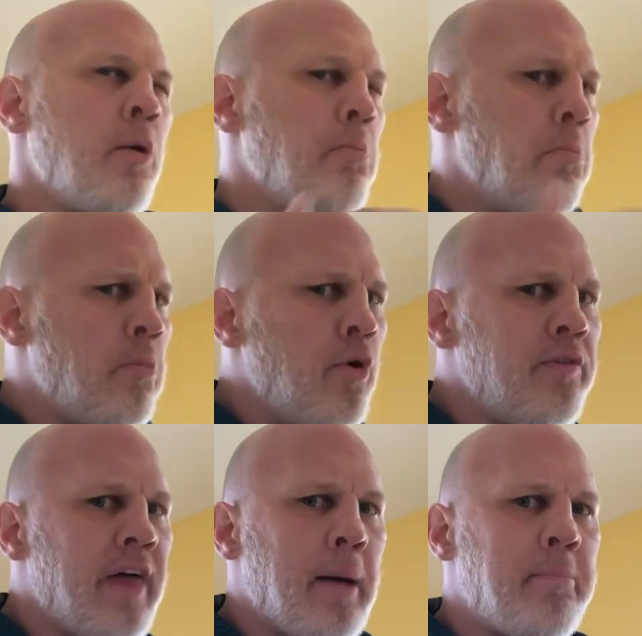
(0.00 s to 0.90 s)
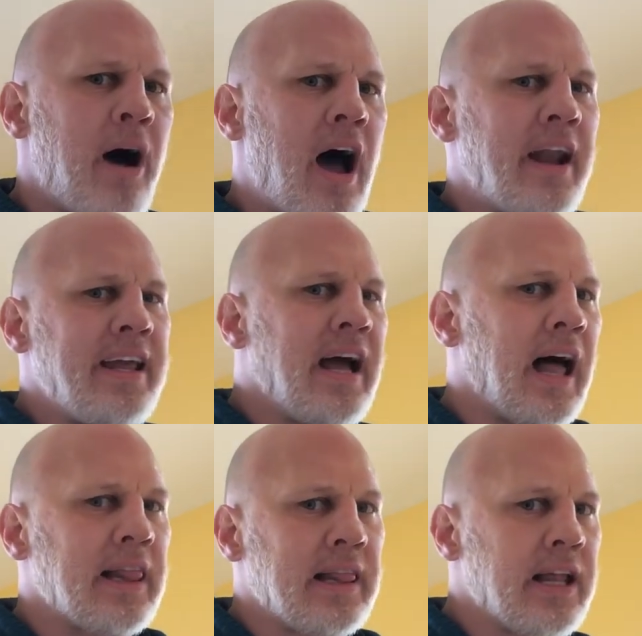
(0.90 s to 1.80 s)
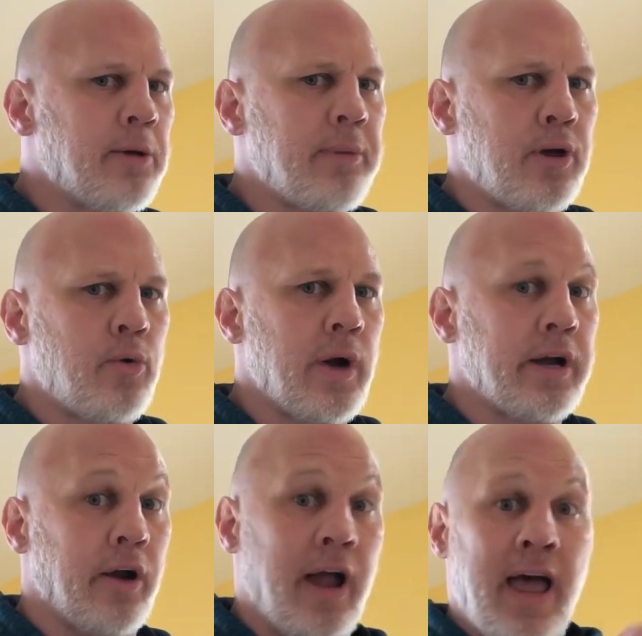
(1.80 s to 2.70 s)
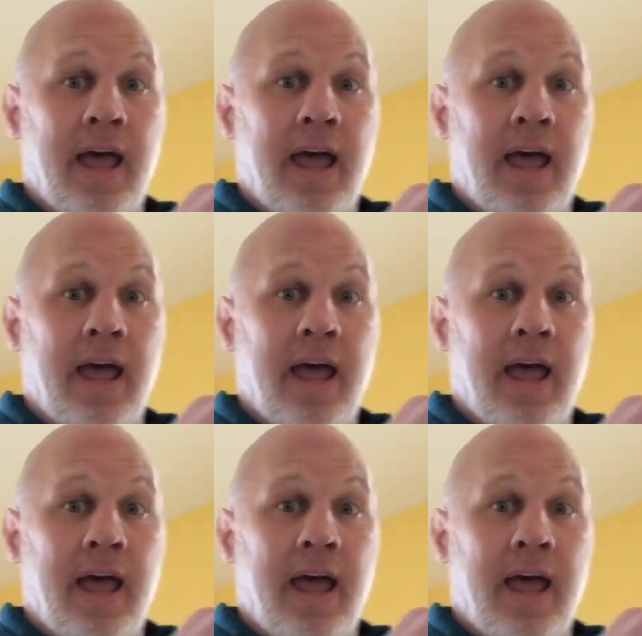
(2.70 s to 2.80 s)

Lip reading: move that body a little bit quicker.